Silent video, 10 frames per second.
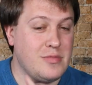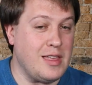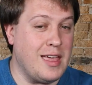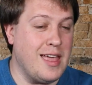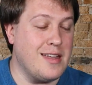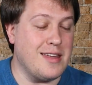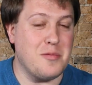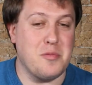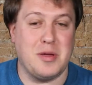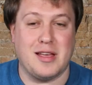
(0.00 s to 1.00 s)
And
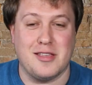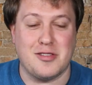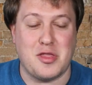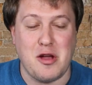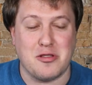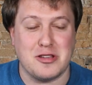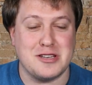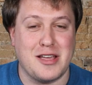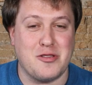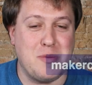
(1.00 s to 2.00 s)
because they're such
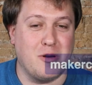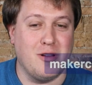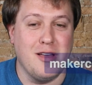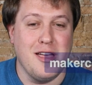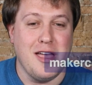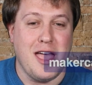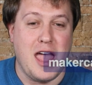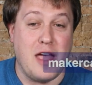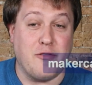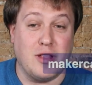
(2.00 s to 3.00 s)
nice people,
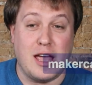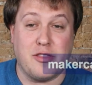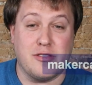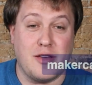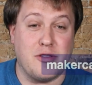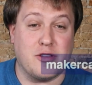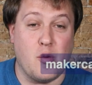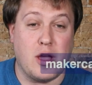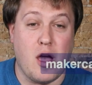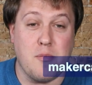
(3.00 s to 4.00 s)
if you like the stuff that's
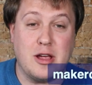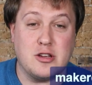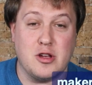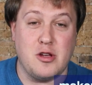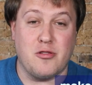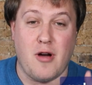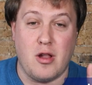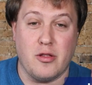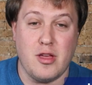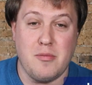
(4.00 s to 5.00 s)
going on, make sure you
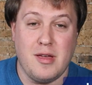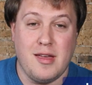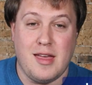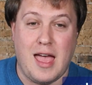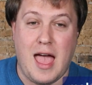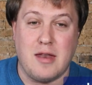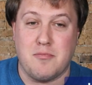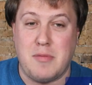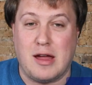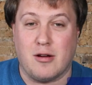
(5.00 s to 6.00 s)
follow them
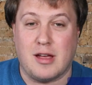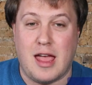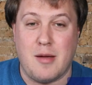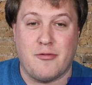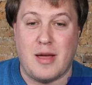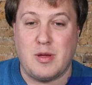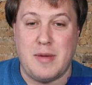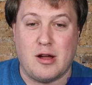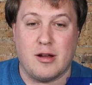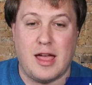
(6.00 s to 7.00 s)
at Maker Camp, Family
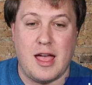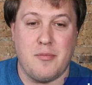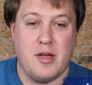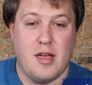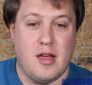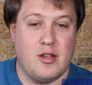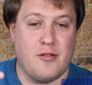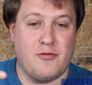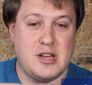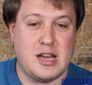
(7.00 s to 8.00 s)
Maker Camp.
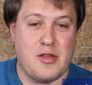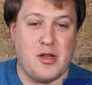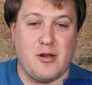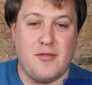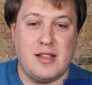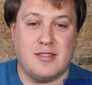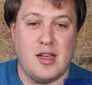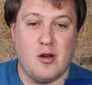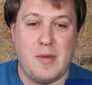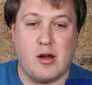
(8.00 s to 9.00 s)
You can check out their events
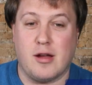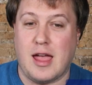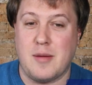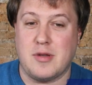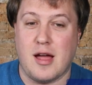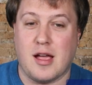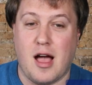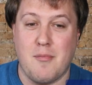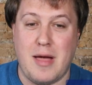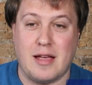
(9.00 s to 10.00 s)
here,
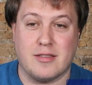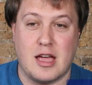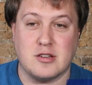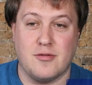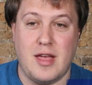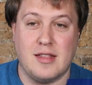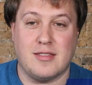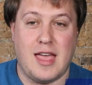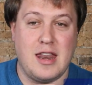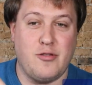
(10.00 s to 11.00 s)
makercamp.com backslash
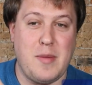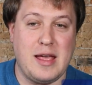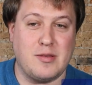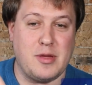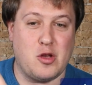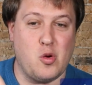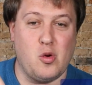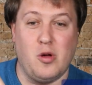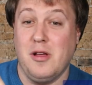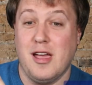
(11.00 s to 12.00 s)
events. And if you make something
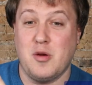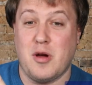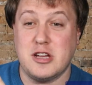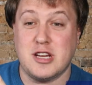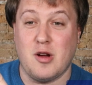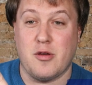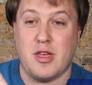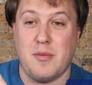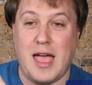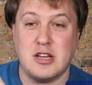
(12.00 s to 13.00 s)
cool and you want to share it with
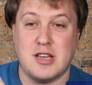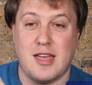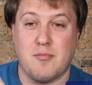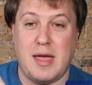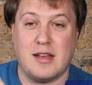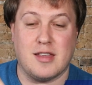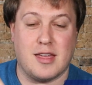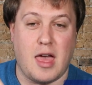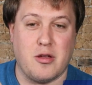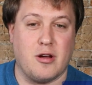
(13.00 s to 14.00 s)
them, hashtag make
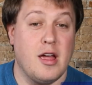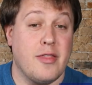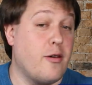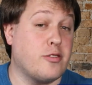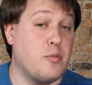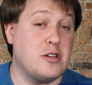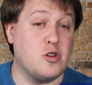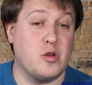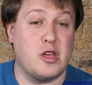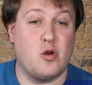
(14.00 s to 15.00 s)
together. They also have a bunch
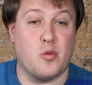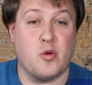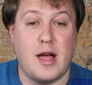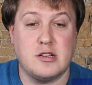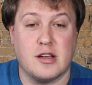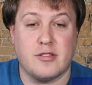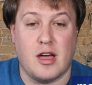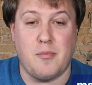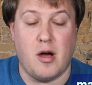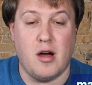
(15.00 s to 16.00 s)
of really cool projects
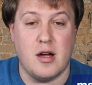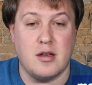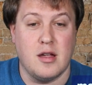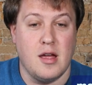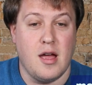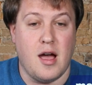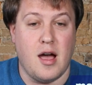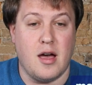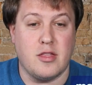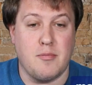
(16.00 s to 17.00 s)
up on
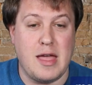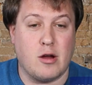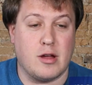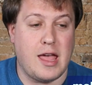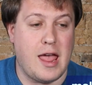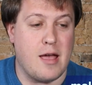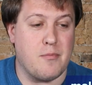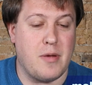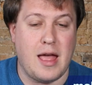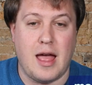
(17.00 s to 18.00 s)
uh, the Maker
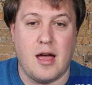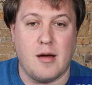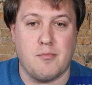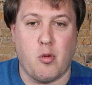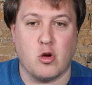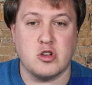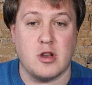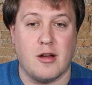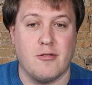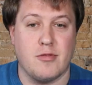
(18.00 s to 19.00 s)
Camp uh,
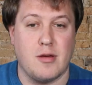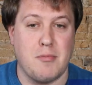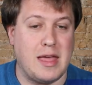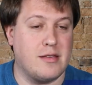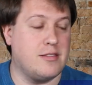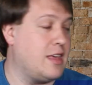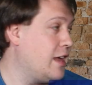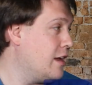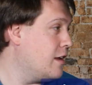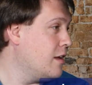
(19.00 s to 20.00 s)
portion of the Make
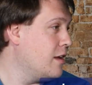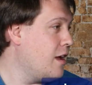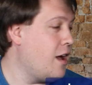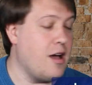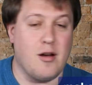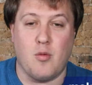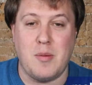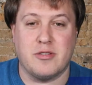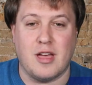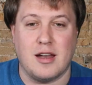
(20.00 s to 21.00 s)
Zine uh,
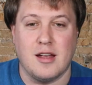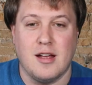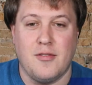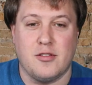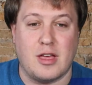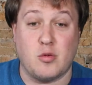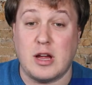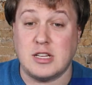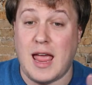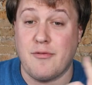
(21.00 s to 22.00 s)
website. Yeah. So that's where
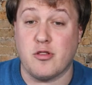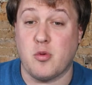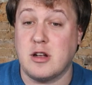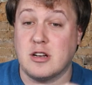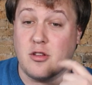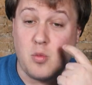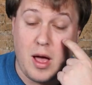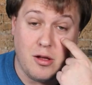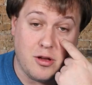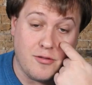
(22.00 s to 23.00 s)
we actually have this project as
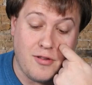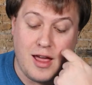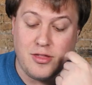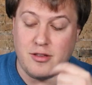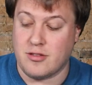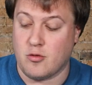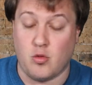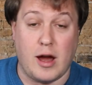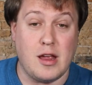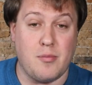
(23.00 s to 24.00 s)
well. You can find this
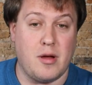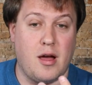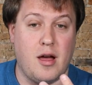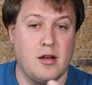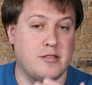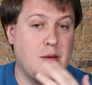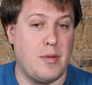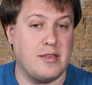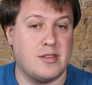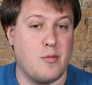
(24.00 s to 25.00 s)
right up uh,
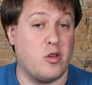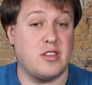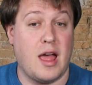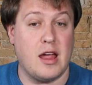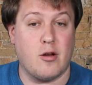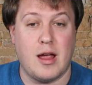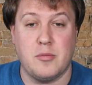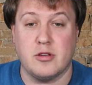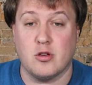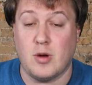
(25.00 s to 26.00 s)
step by step with
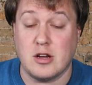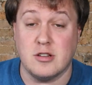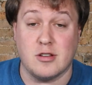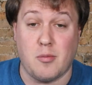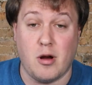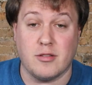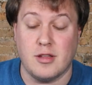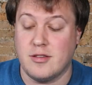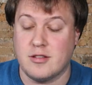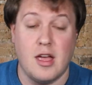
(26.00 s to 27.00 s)
diagrams and directions and a
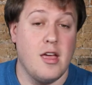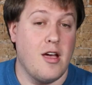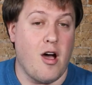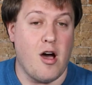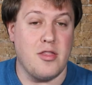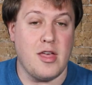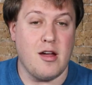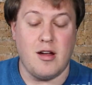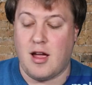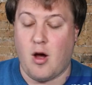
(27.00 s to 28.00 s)
parts list on
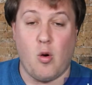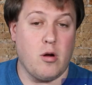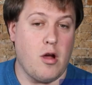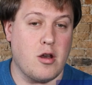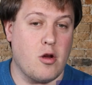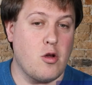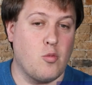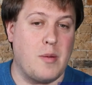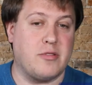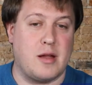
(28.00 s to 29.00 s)
there or our
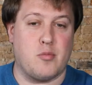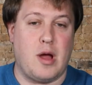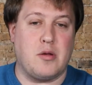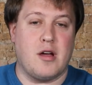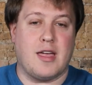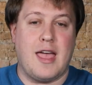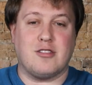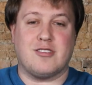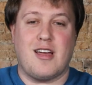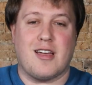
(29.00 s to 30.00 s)
own website,
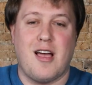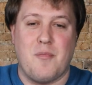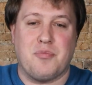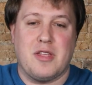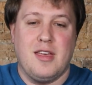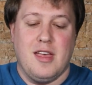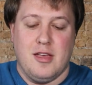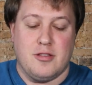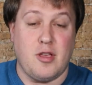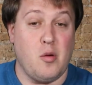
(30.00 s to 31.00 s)
browndoggadgets.com.
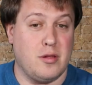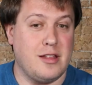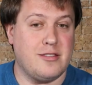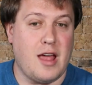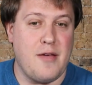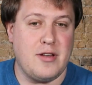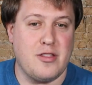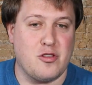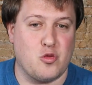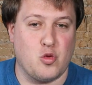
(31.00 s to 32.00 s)
So let's dive
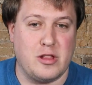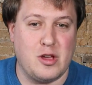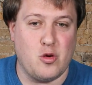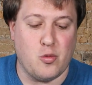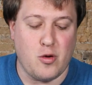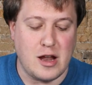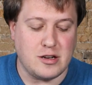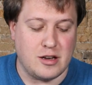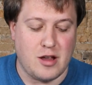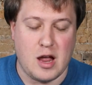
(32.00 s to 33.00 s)
into this really cool
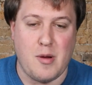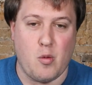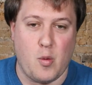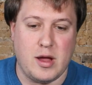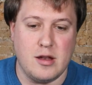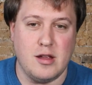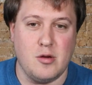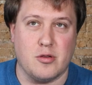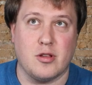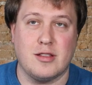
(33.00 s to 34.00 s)
project and talk about what we can
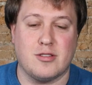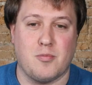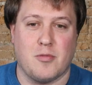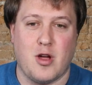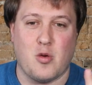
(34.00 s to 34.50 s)
do. So let's go